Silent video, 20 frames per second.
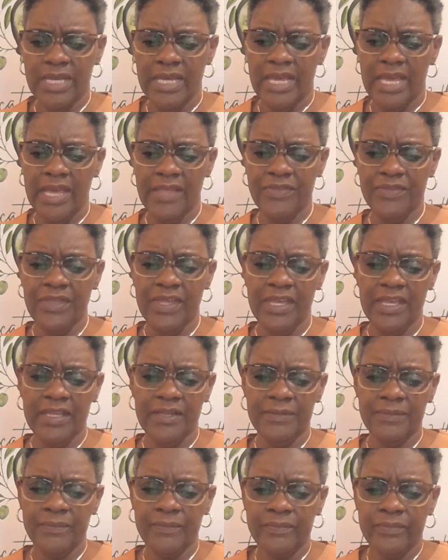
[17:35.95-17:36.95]
And
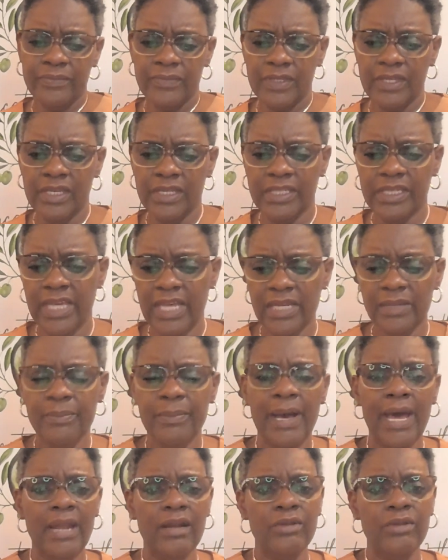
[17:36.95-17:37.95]
then, again,
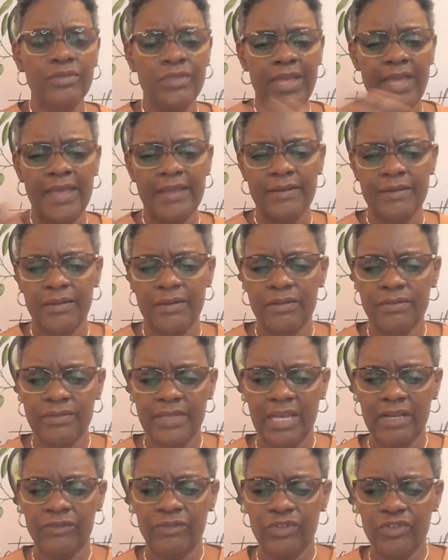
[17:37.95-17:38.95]
model that
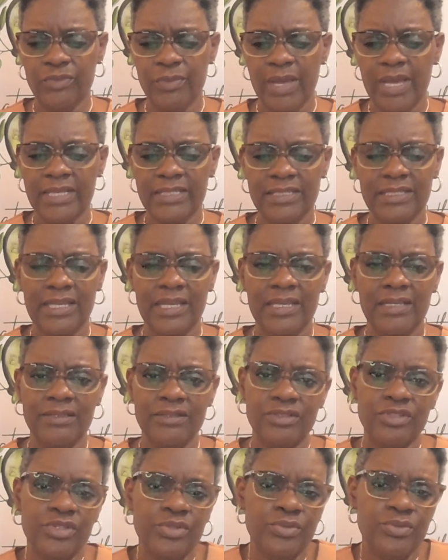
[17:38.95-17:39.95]
growth mindset
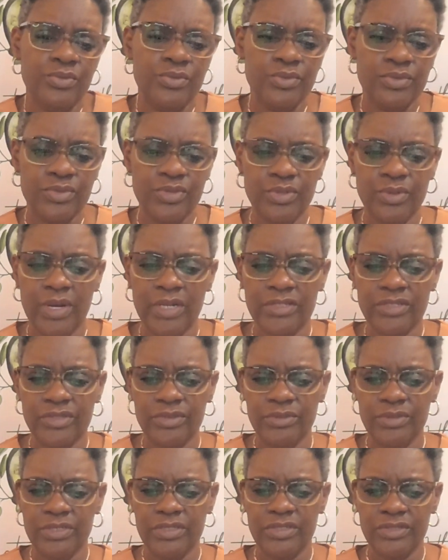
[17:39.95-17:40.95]
to our
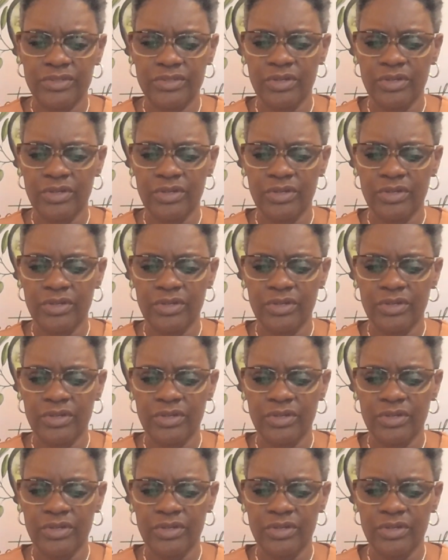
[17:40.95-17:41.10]
students.